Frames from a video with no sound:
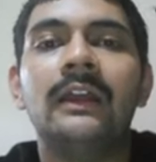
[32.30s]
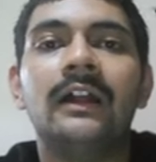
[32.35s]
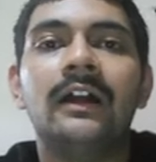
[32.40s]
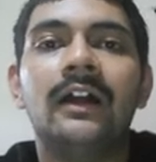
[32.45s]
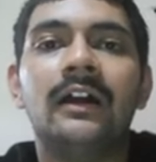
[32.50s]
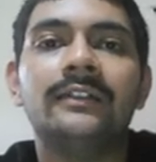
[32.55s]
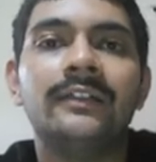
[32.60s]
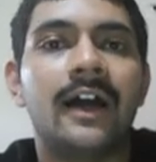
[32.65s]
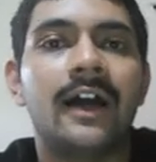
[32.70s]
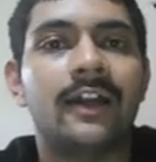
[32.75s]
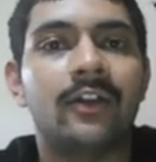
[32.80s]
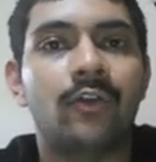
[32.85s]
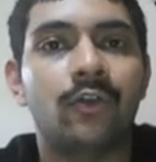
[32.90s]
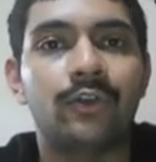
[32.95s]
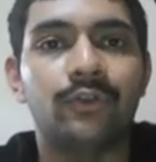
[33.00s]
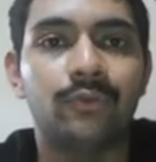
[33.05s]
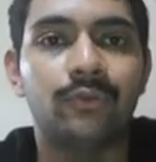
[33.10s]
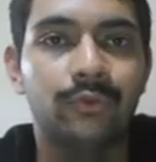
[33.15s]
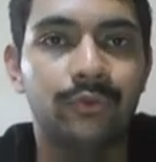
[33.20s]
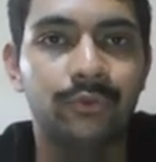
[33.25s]
a
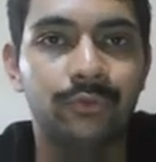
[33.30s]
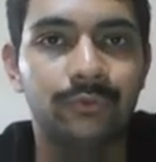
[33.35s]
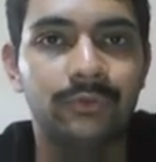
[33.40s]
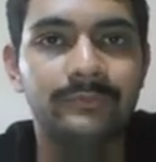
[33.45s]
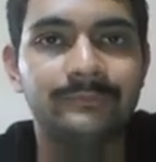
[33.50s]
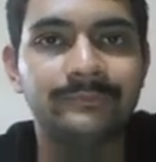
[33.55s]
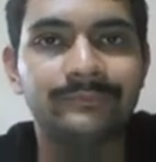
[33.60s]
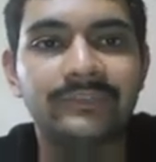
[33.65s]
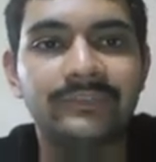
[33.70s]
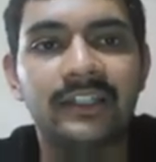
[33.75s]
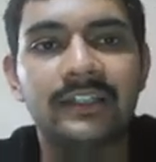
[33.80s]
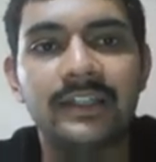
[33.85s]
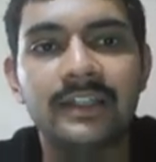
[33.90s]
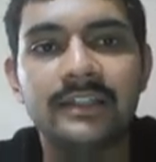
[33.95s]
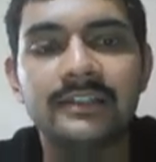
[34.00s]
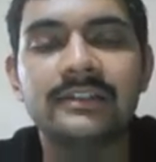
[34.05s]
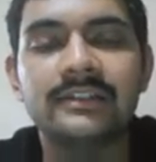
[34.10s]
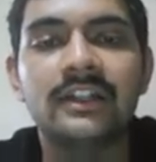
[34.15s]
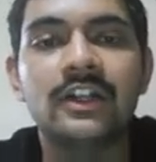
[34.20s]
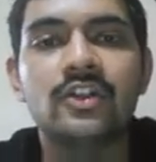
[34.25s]
thyroid nodule.
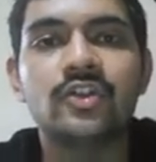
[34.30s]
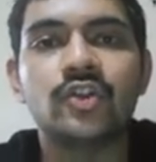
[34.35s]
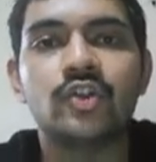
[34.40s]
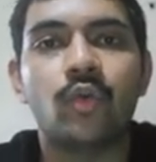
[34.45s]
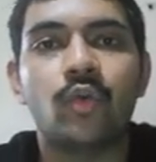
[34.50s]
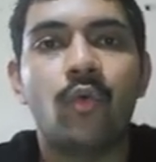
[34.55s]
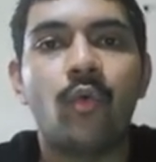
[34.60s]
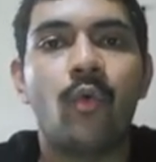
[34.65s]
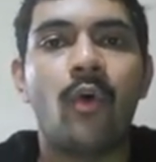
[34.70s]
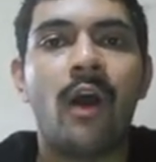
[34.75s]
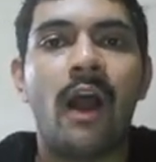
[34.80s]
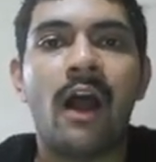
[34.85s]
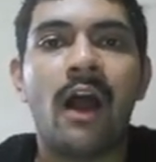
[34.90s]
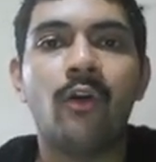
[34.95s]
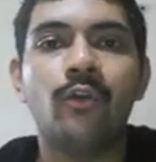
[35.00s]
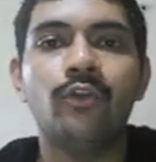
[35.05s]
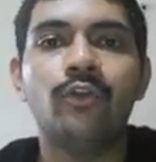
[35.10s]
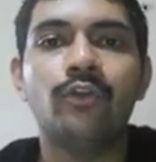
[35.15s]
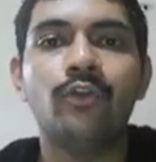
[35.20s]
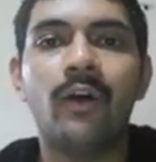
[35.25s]
Yes. So
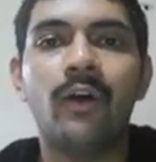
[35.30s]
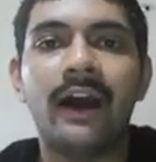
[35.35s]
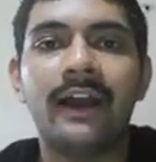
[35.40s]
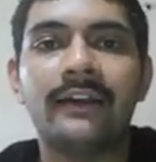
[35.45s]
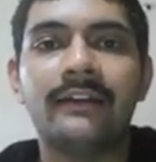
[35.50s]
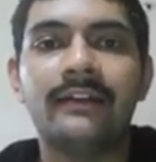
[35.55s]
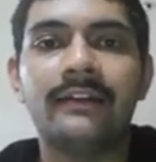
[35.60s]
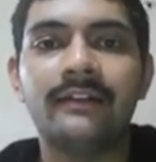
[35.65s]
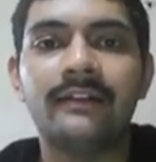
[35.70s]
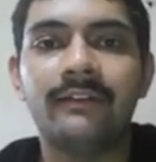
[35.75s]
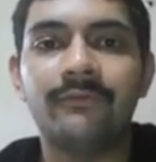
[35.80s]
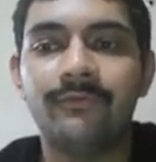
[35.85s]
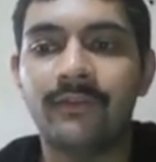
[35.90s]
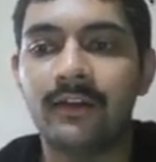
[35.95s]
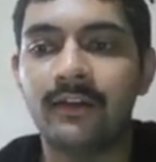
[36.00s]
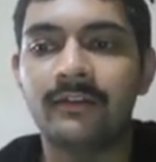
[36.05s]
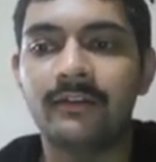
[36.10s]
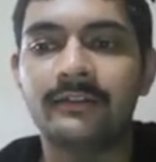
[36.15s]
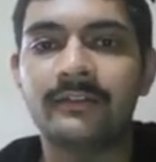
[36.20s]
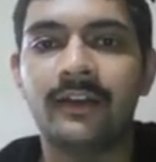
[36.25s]
how do you
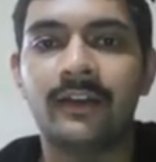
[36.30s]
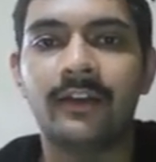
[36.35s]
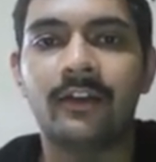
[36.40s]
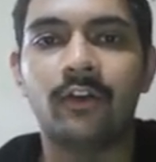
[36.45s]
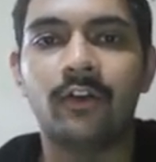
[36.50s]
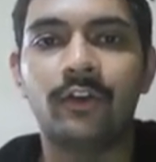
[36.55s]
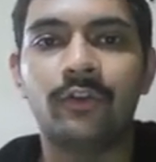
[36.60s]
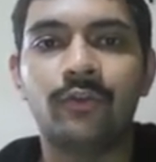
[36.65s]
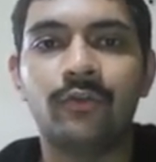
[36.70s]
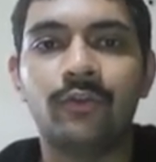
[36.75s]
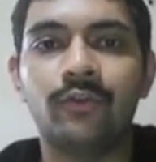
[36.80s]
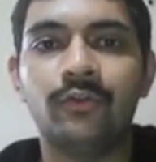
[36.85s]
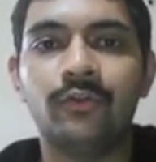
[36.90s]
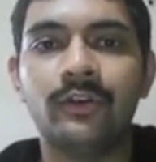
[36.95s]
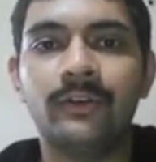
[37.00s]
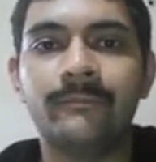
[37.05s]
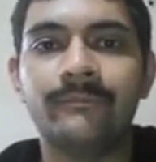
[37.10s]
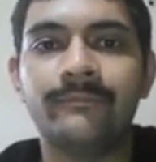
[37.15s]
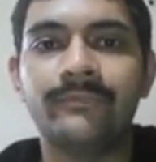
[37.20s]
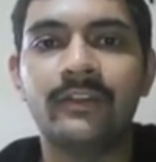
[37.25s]
identify a thyroid nodule?
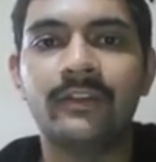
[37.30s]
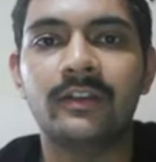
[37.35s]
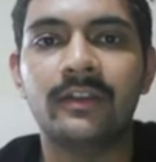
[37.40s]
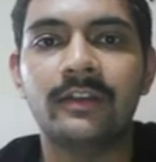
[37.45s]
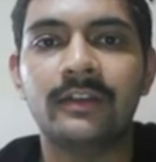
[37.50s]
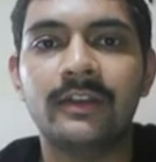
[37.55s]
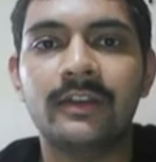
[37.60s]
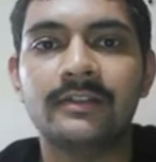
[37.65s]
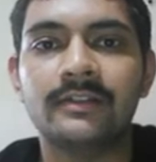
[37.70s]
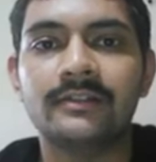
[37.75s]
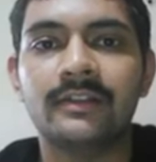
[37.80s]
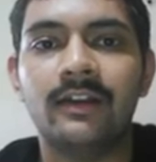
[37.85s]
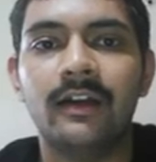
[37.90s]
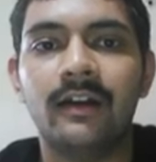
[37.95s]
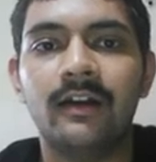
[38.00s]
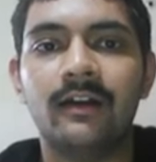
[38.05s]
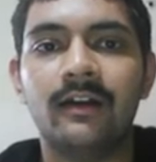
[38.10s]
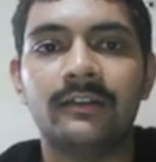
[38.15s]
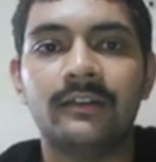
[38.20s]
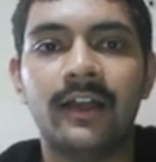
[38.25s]
Yes,
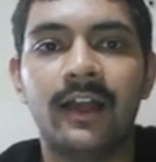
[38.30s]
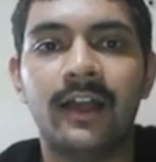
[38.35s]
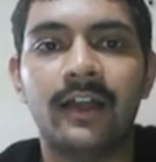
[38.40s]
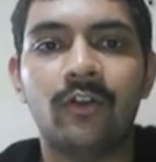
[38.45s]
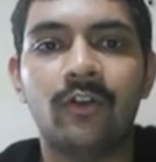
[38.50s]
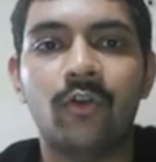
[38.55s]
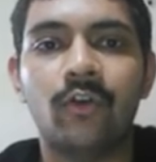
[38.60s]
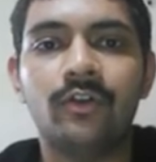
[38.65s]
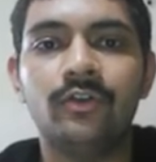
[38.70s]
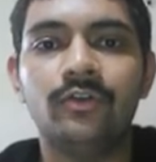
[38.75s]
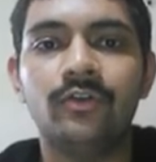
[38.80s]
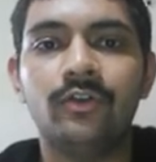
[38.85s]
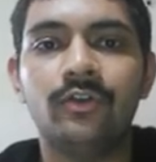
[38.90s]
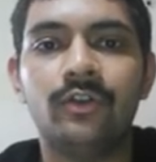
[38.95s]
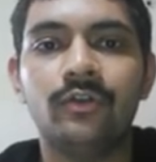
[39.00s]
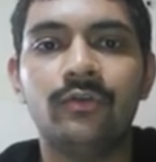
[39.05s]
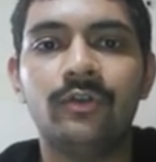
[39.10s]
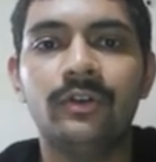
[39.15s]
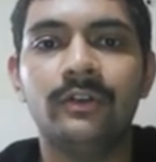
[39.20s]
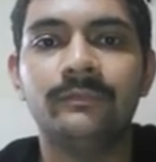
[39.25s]
a thyroid
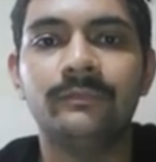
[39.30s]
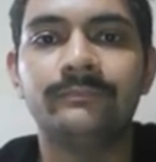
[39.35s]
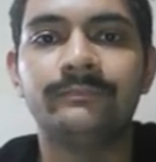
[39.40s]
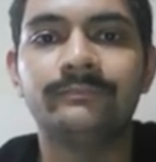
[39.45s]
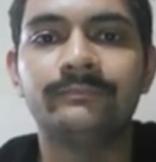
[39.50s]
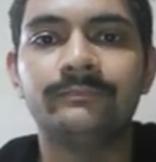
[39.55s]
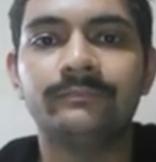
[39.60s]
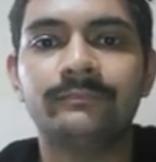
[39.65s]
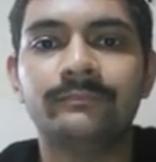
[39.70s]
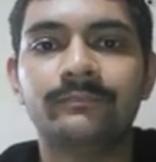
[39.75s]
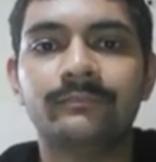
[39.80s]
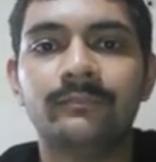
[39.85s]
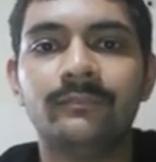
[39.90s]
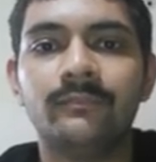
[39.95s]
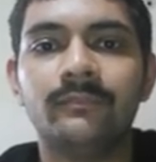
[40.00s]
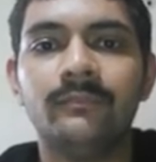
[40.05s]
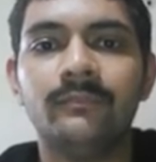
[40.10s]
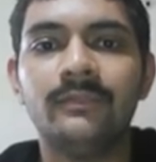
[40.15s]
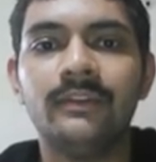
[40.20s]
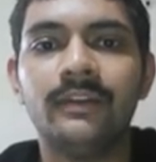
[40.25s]
nodule
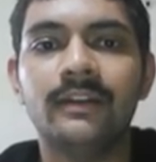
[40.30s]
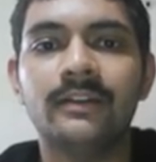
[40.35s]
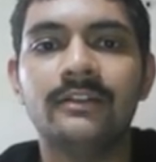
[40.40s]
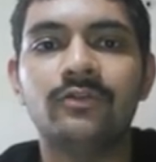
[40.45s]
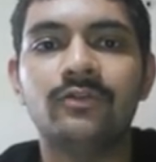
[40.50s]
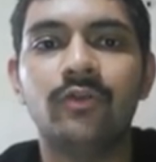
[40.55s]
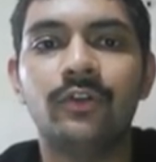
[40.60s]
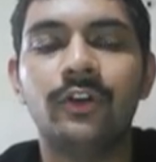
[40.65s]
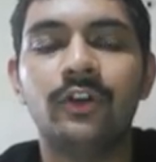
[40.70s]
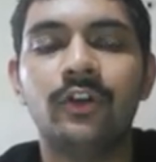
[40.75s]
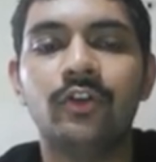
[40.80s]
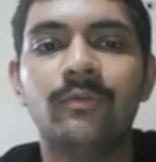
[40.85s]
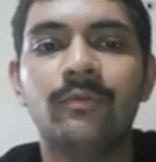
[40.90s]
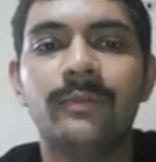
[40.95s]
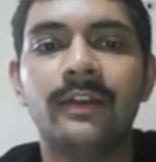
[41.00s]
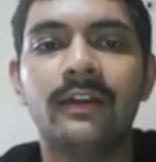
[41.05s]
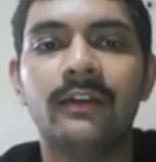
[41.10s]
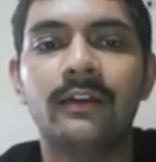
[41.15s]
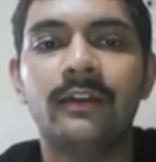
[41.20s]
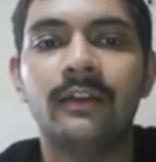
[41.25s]
is going to
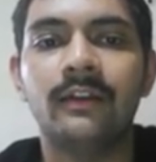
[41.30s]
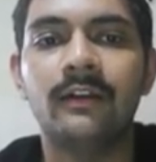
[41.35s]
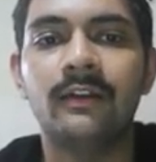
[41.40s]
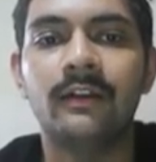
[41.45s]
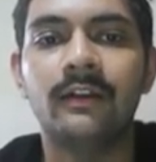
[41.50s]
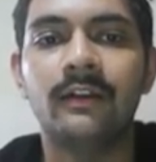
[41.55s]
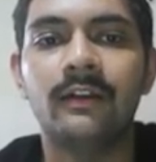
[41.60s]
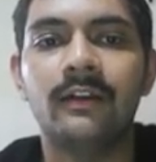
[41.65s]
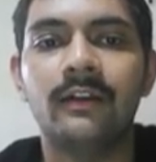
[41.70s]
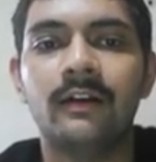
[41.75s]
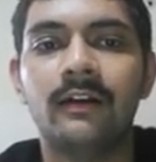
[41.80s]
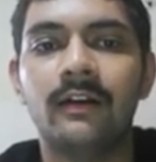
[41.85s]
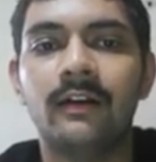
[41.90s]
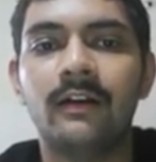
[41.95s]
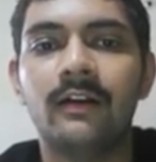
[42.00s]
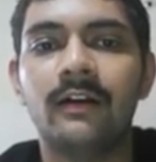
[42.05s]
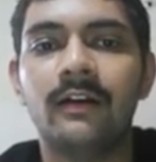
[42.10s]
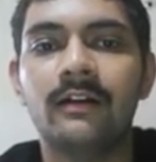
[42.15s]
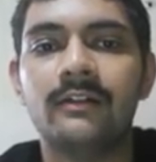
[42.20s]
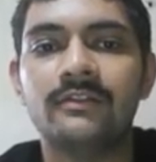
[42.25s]
be
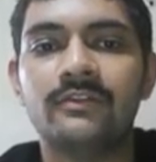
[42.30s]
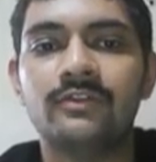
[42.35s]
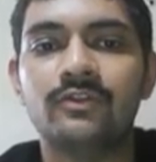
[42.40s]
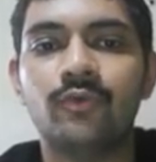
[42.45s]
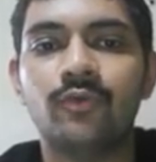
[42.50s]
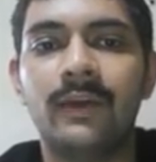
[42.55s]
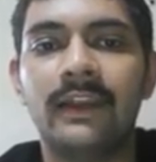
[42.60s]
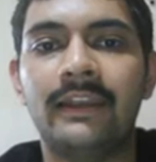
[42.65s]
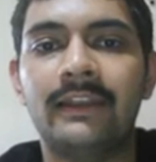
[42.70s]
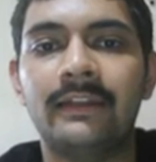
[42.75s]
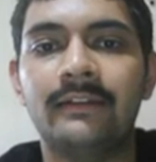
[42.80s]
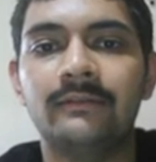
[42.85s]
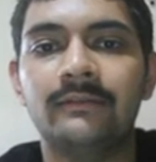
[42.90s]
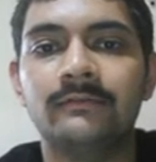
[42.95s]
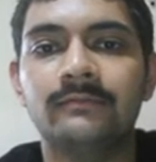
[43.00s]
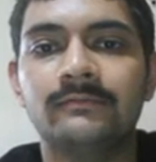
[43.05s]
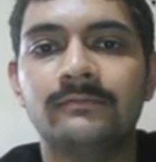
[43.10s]
a swelling.